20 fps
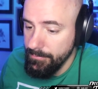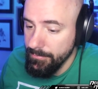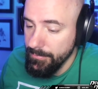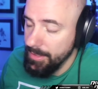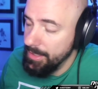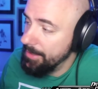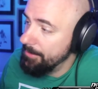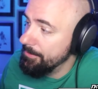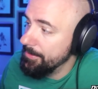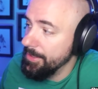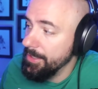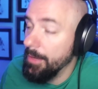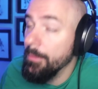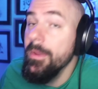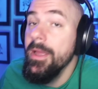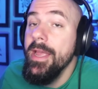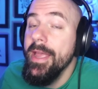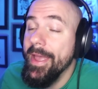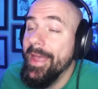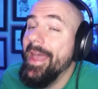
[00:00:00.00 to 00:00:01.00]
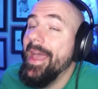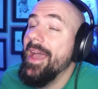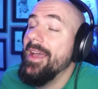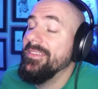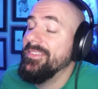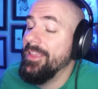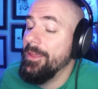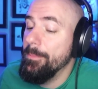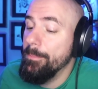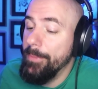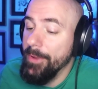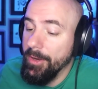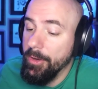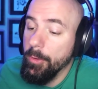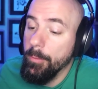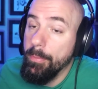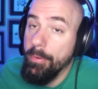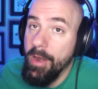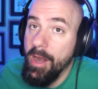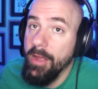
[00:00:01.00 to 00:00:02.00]
hit me up. It has a bigger
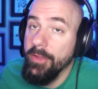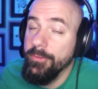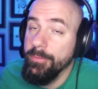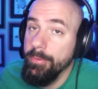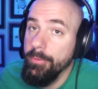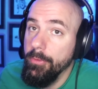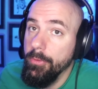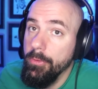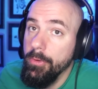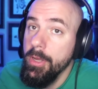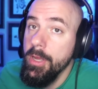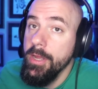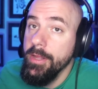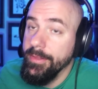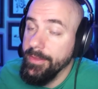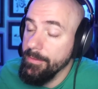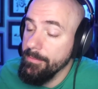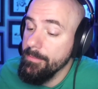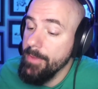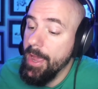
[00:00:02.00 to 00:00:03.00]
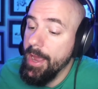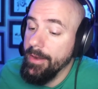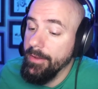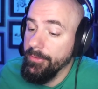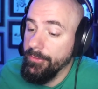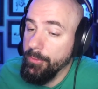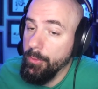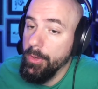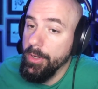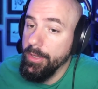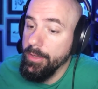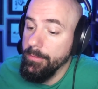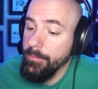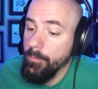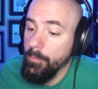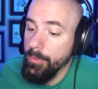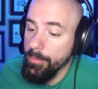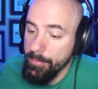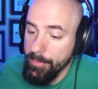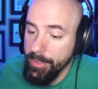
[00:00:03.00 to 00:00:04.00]
prize pool than Madden 20.
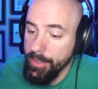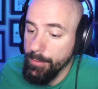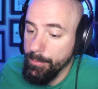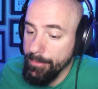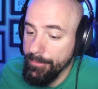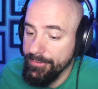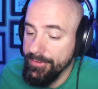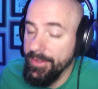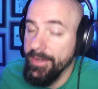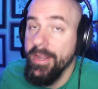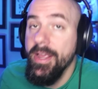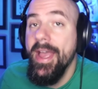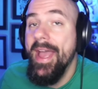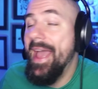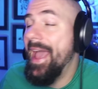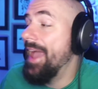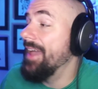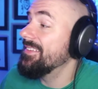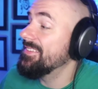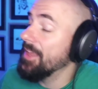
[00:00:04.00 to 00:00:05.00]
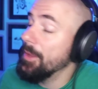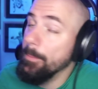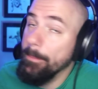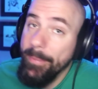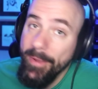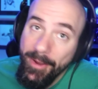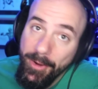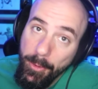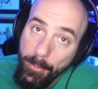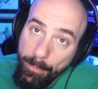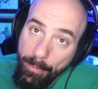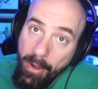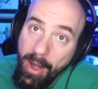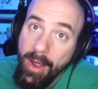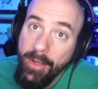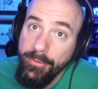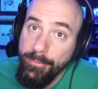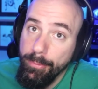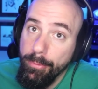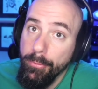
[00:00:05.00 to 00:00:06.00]
1 million percent. Has a bigger
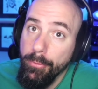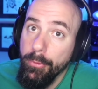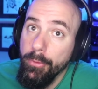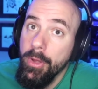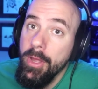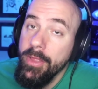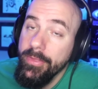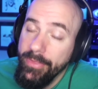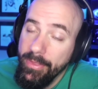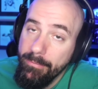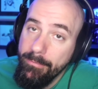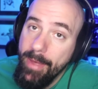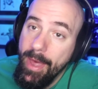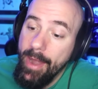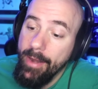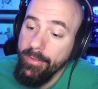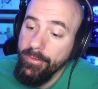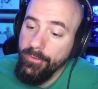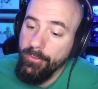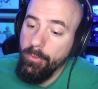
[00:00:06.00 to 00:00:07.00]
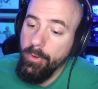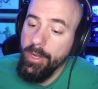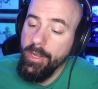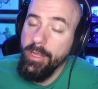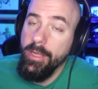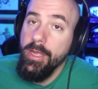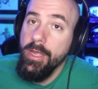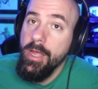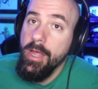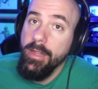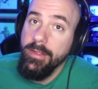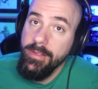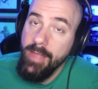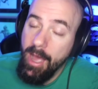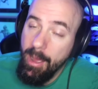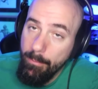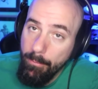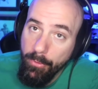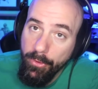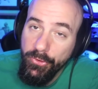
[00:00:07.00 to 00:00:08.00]
prize pool than Madden 20.
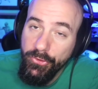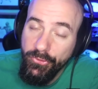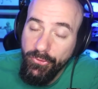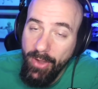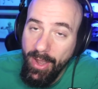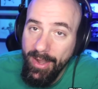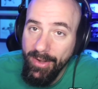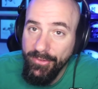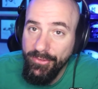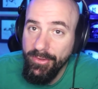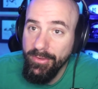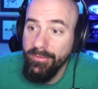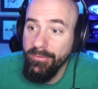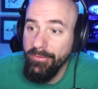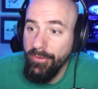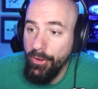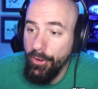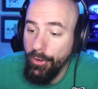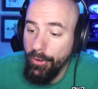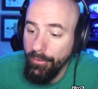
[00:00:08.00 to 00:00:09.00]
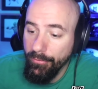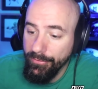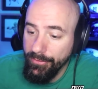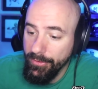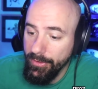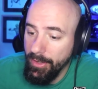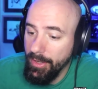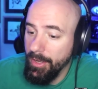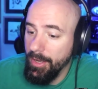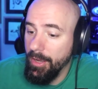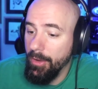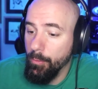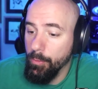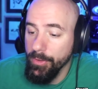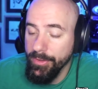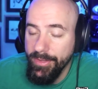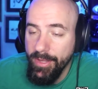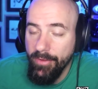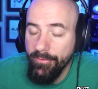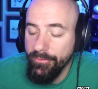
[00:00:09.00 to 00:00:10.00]
Lot more strategy involved. Uh, we're
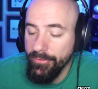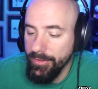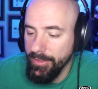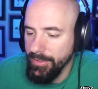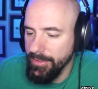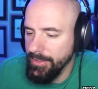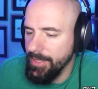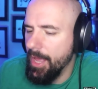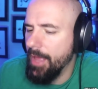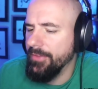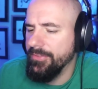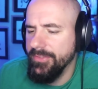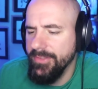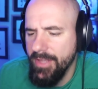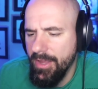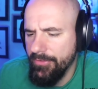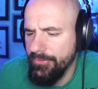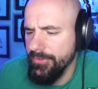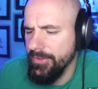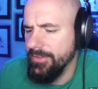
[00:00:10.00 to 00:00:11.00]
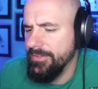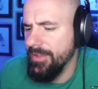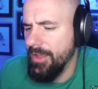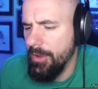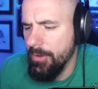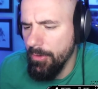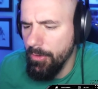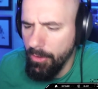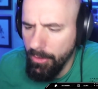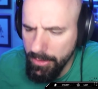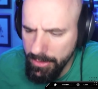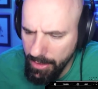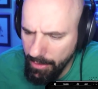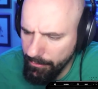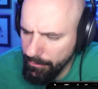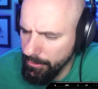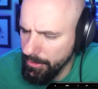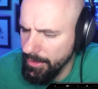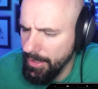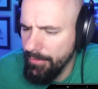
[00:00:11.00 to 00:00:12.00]
definitely, yes, definitely Town Hall
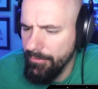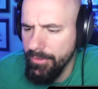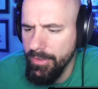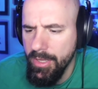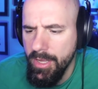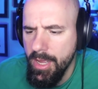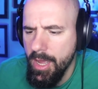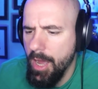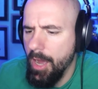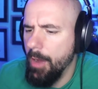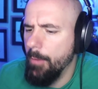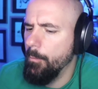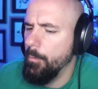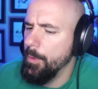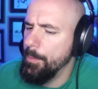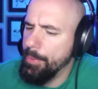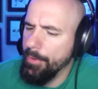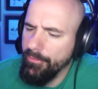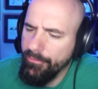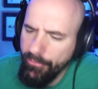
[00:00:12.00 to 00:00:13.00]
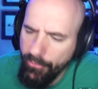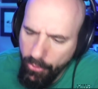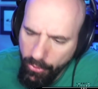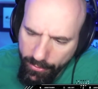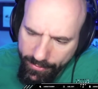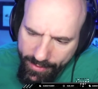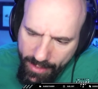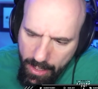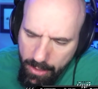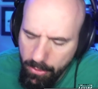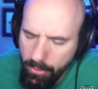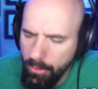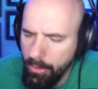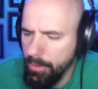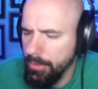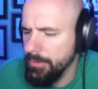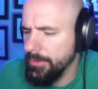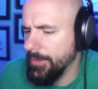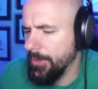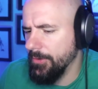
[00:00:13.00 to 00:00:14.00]
level 11. Um, we prefer Town
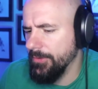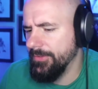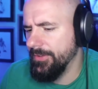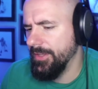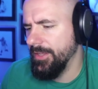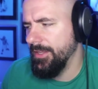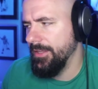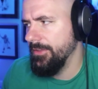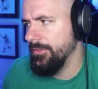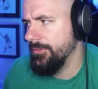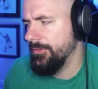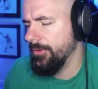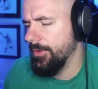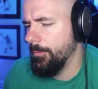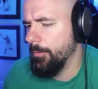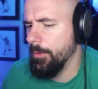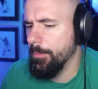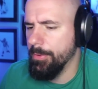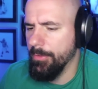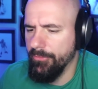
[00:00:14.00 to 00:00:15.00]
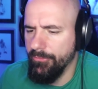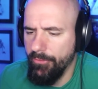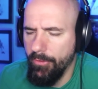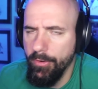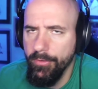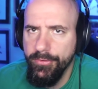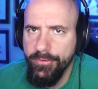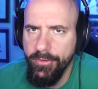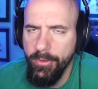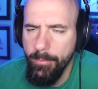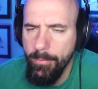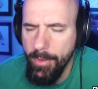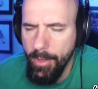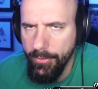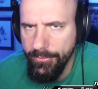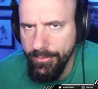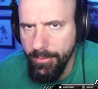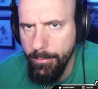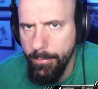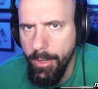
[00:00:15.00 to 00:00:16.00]
Hall 13s and we prefer some uh,
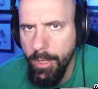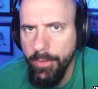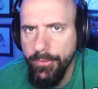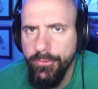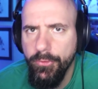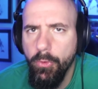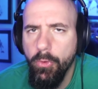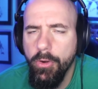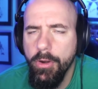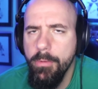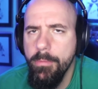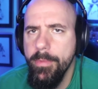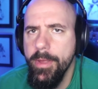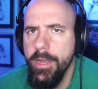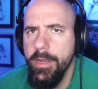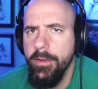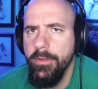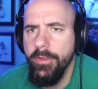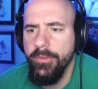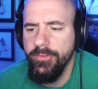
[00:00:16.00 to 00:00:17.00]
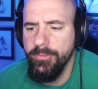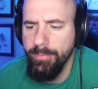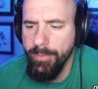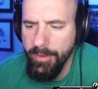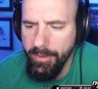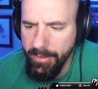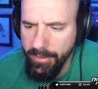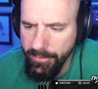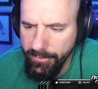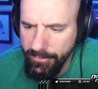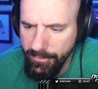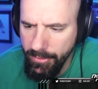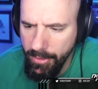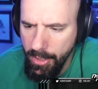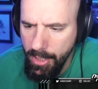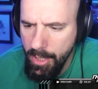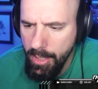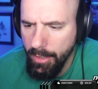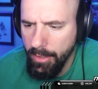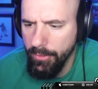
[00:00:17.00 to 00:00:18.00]
some uh, tournament experience
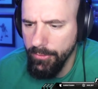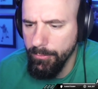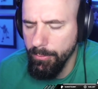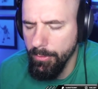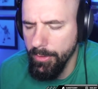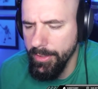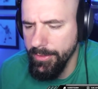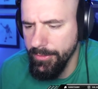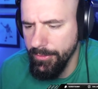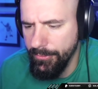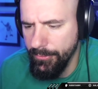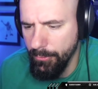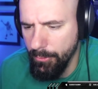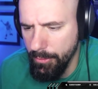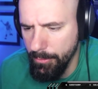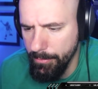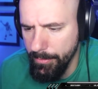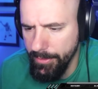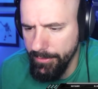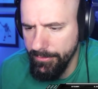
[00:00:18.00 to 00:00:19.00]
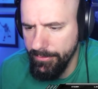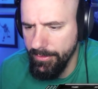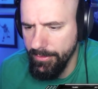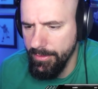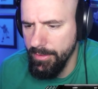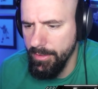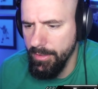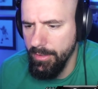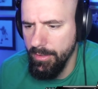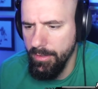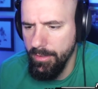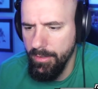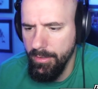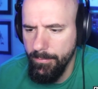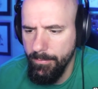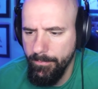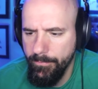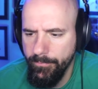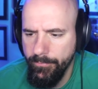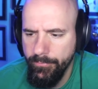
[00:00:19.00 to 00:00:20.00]
because we're into tournaments and, uh,
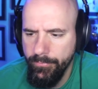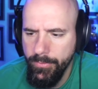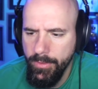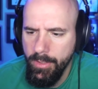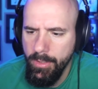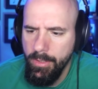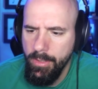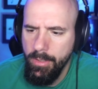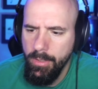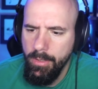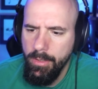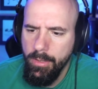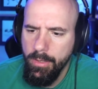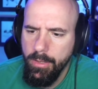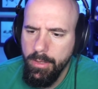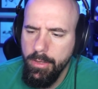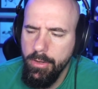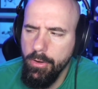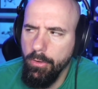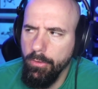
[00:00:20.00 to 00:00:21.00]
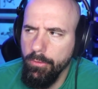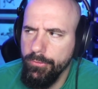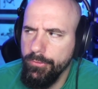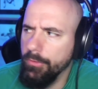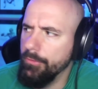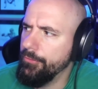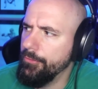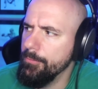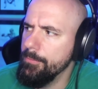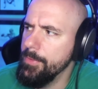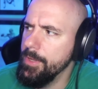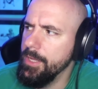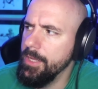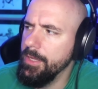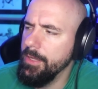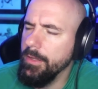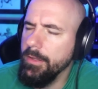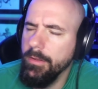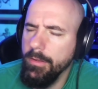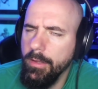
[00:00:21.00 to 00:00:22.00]
you know, so for
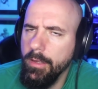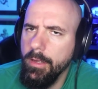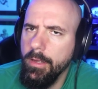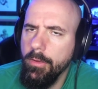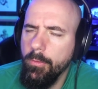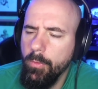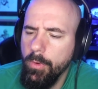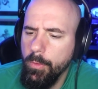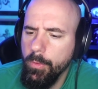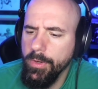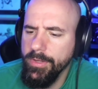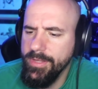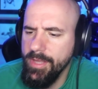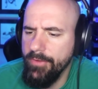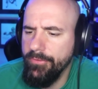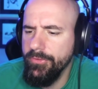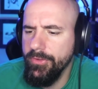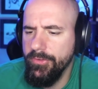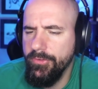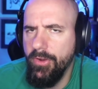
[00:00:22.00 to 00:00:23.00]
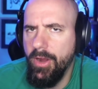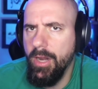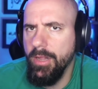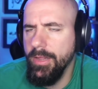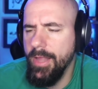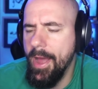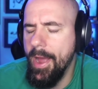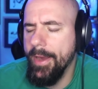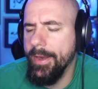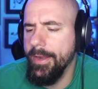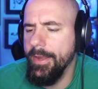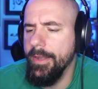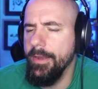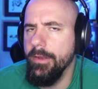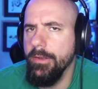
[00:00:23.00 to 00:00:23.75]
me, uh, we're, we're definitely trying to lock in